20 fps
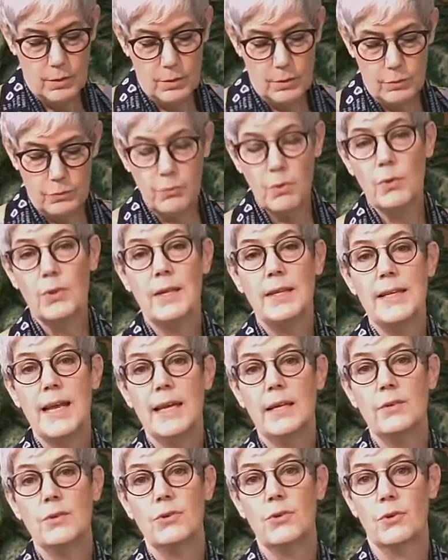Through the
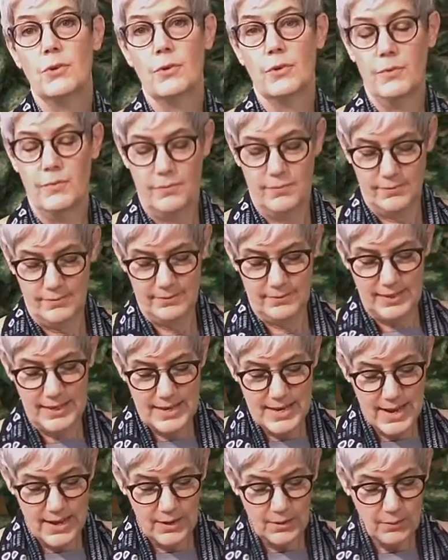danger and
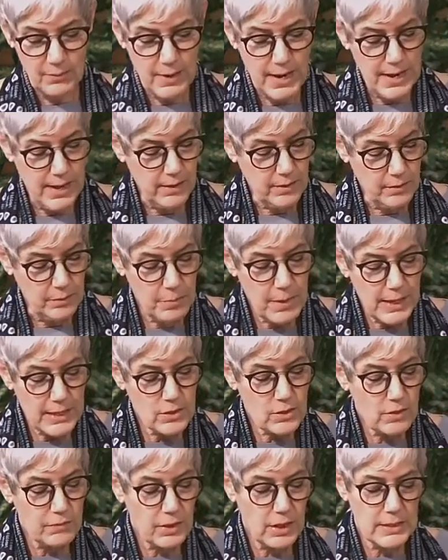not around.
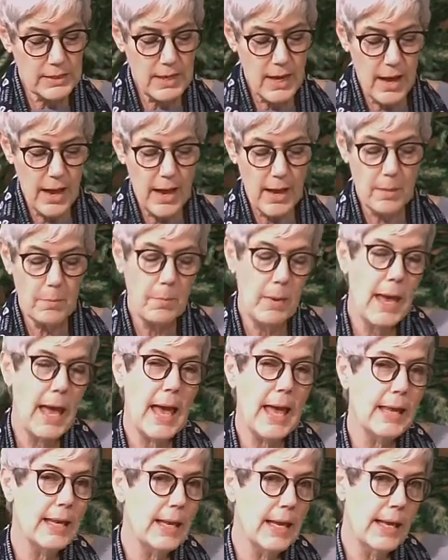Much of our time
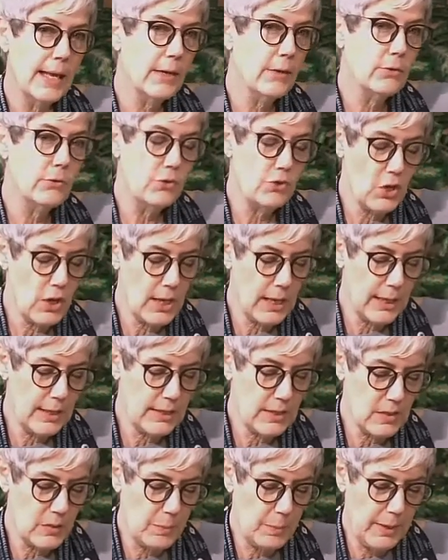and energy
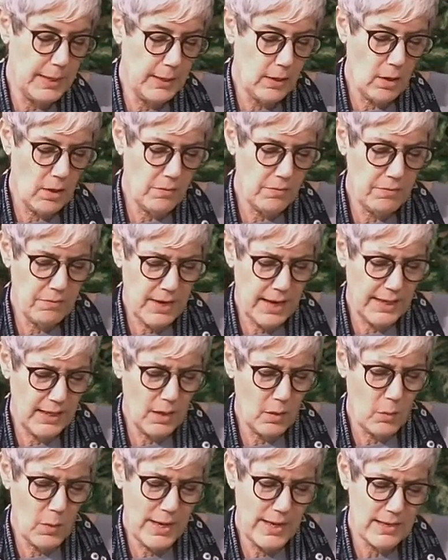is spent on
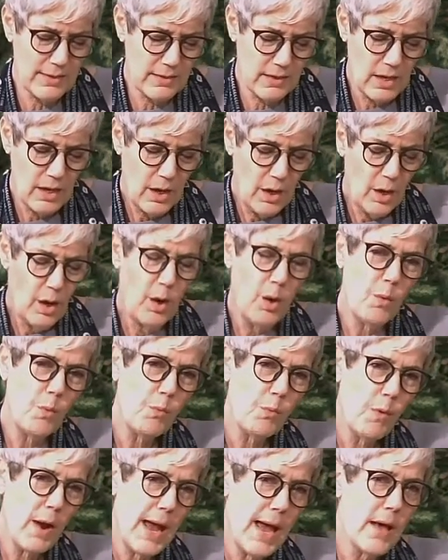finding ways
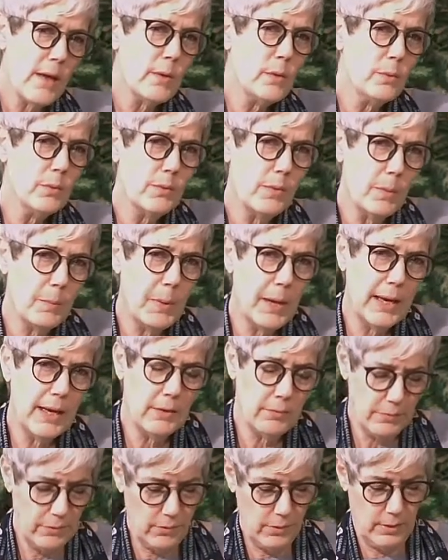around the
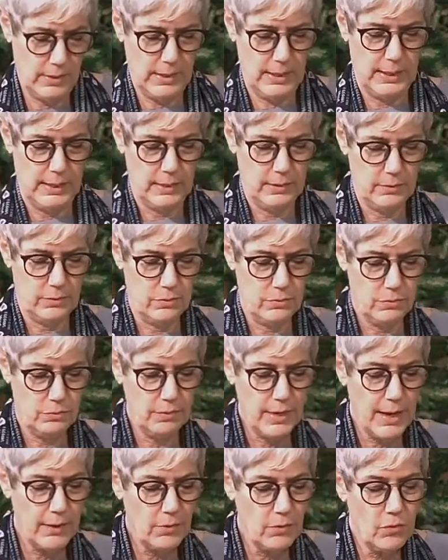painful things
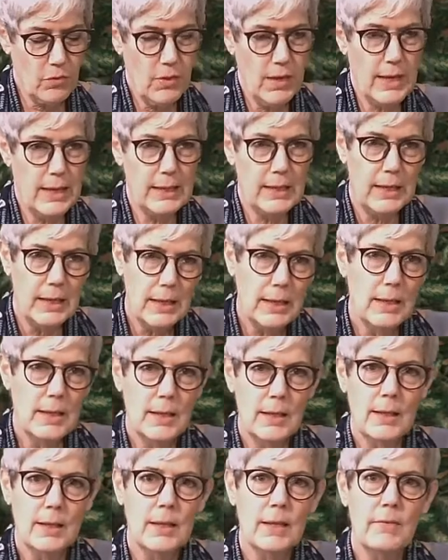rather than
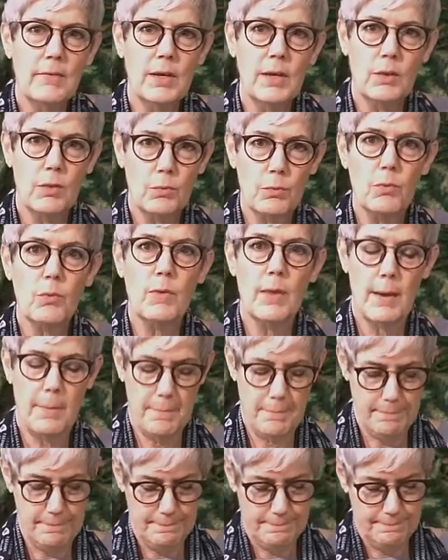living through
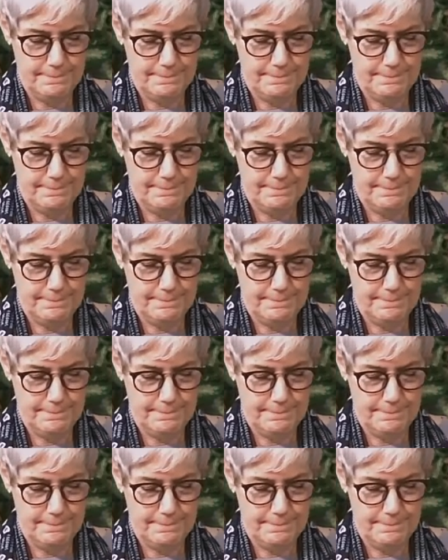them.